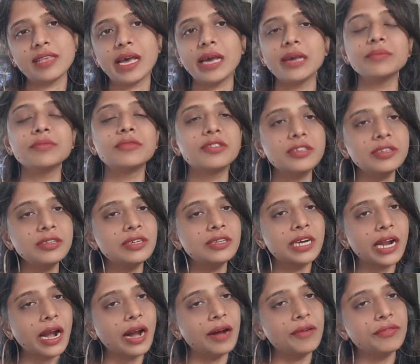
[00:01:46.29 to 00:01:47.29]
I'm still
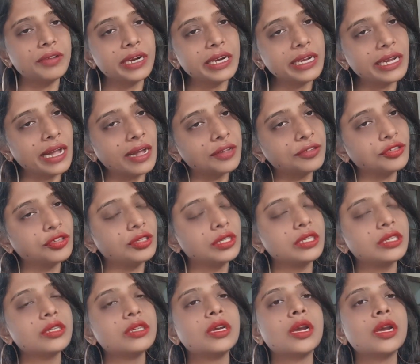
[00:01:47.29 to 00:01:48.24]
recovering, actually.